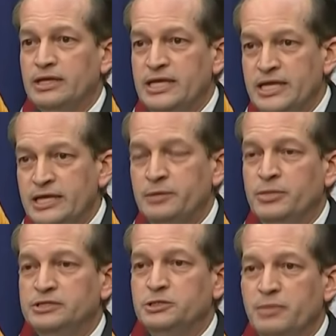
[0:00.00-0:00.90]
him
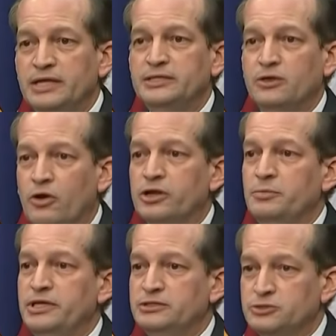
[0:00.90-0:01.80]
to make the
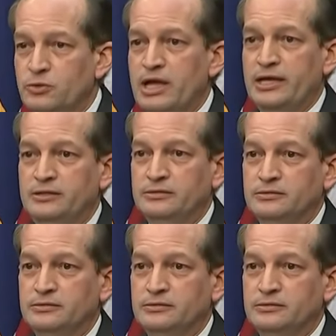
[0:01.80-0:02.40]
argument at trial